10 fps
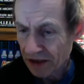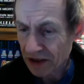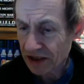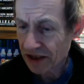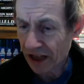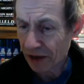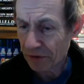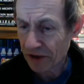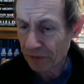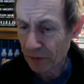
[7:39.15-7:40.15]
Just the
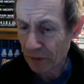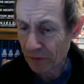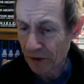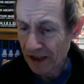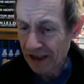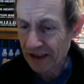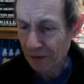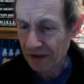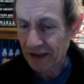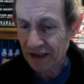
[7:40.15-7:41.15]
artwork is beautiful. Though
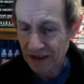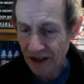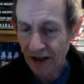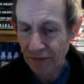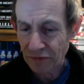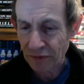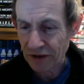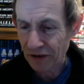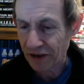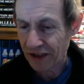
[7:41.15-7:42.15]
at times when
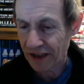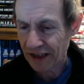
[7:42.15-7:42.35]
you look at it,